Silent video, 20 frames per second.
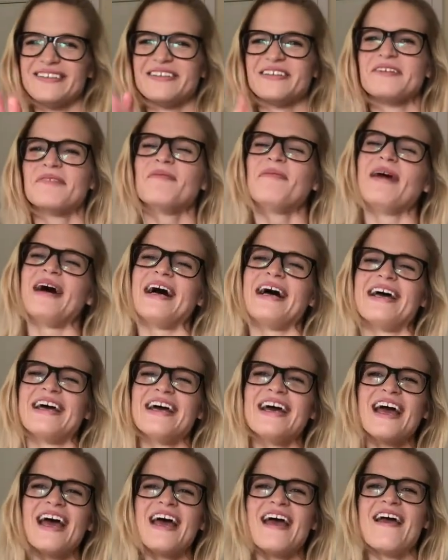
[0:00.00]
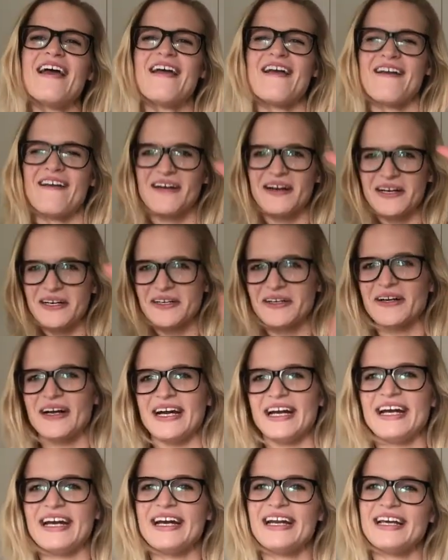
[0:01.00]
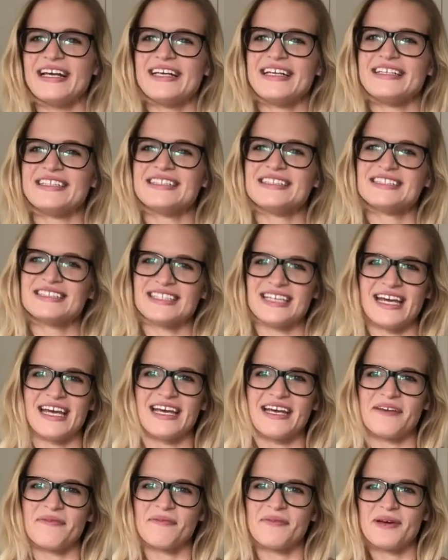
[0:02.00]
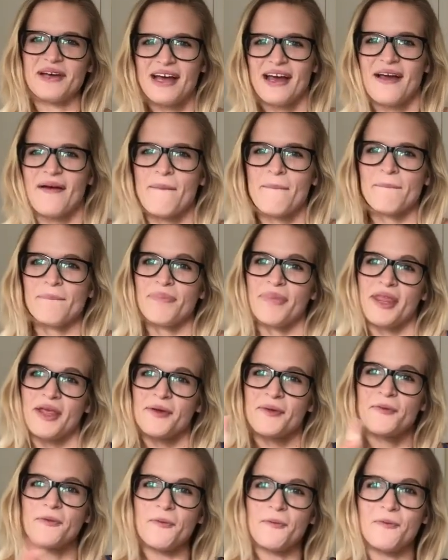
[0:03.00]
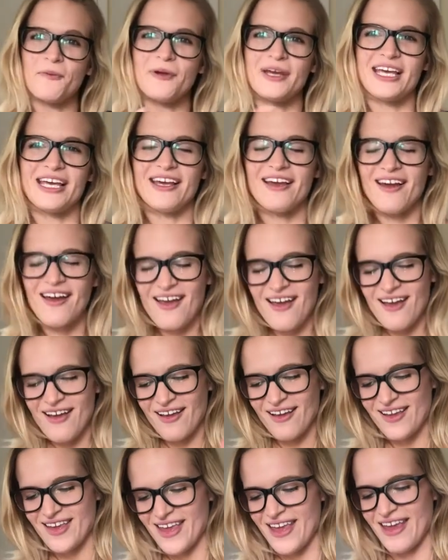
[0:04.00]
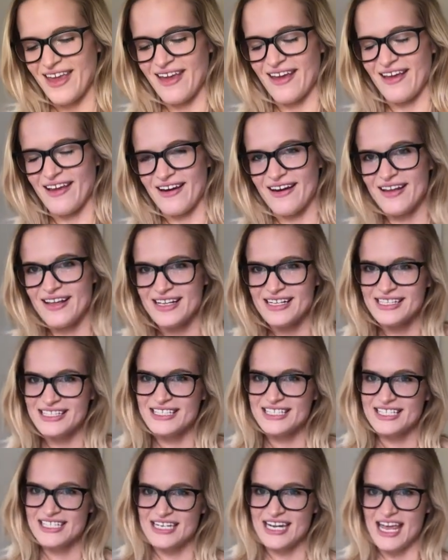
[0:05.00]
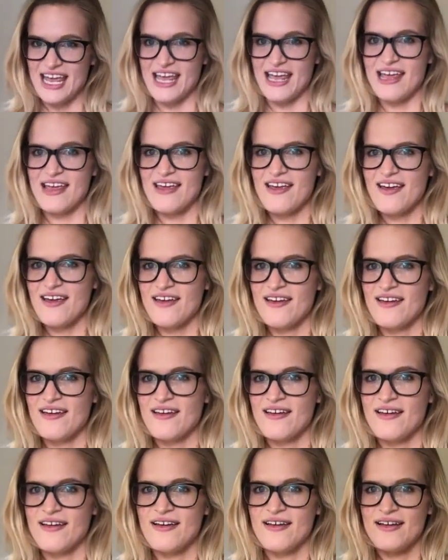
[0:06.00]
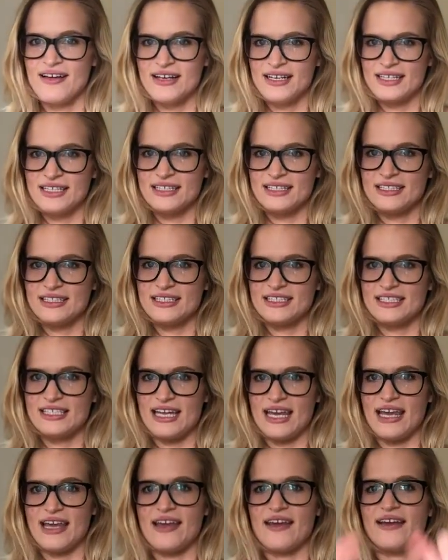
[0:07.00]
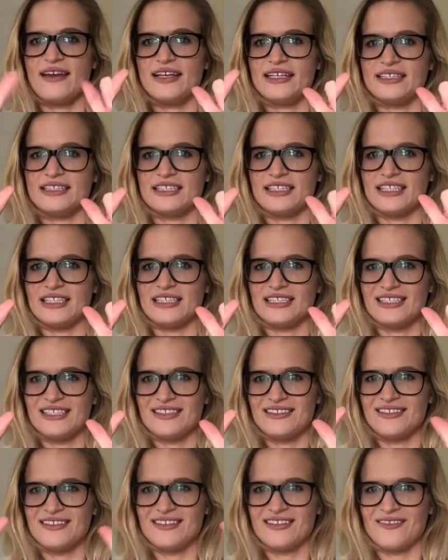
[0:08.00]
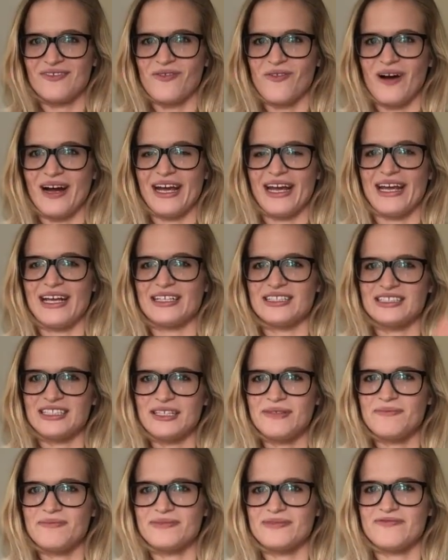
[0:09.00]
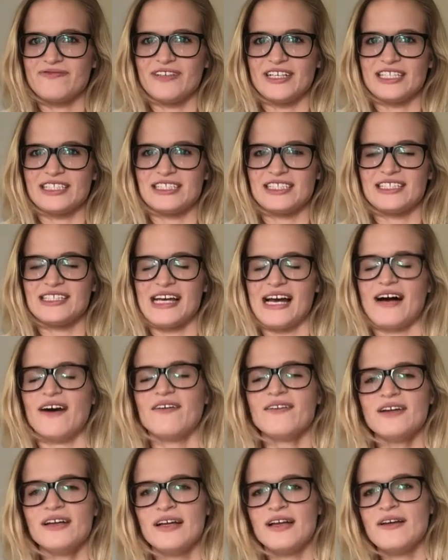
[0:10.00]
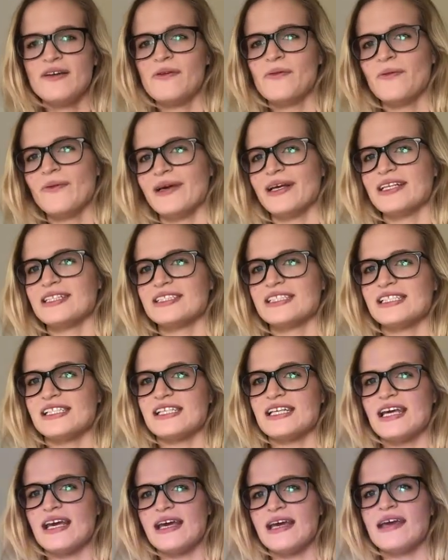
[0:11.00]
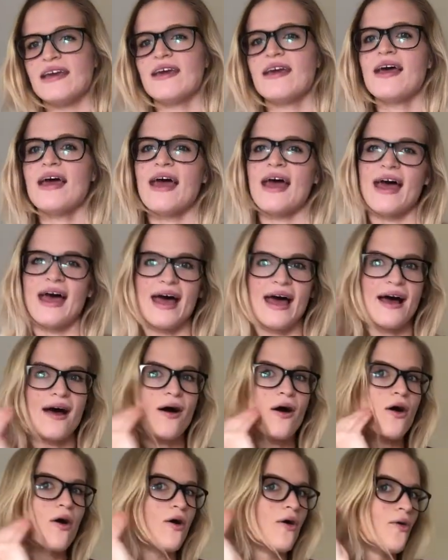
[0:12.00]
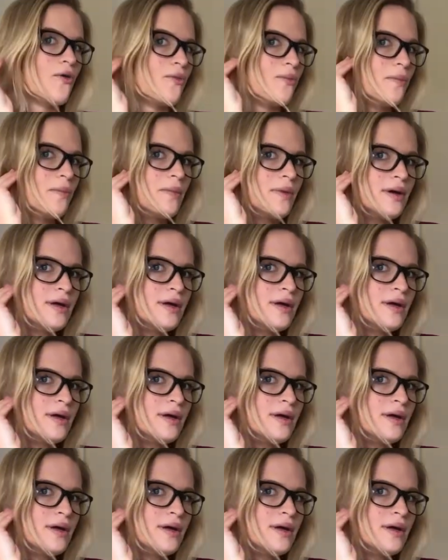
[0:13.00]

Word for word: you're my great escape. We can stay, stay is just Y hand shape, facing down. We can stay at home,